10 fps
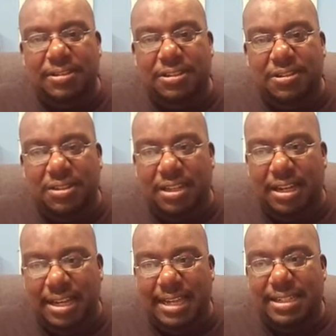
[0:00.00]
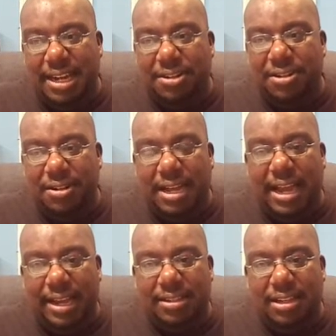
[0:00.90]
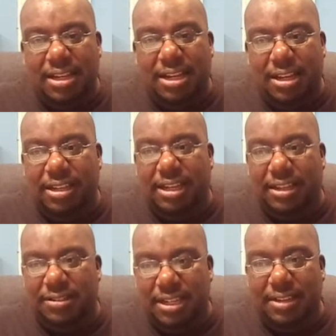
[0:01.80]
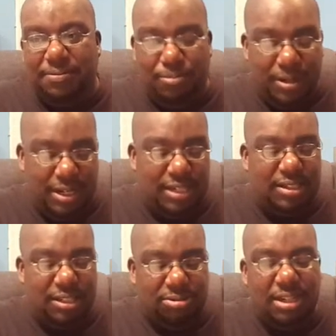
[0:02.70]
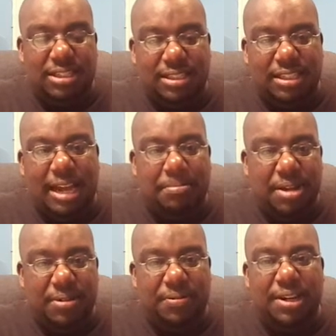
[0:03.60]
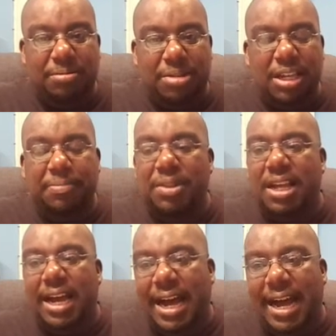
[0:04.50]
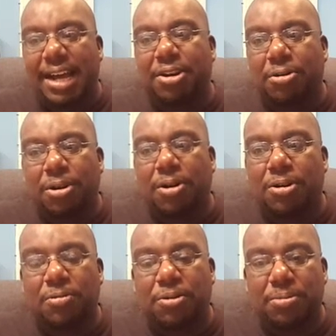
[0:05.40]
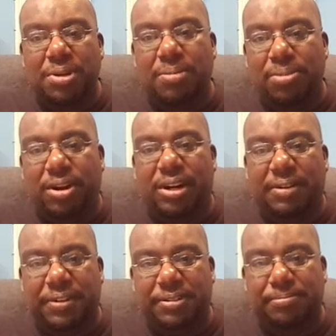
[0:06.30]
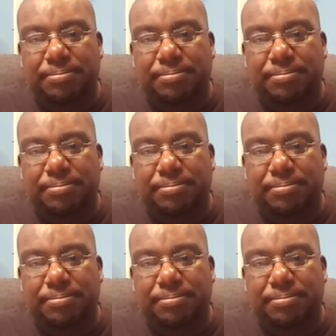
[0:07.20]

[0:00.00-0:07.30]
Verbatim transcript: You see that? That's how you'll act. Is if when this situation stopped benefiting me, I no longer want to be a part of it.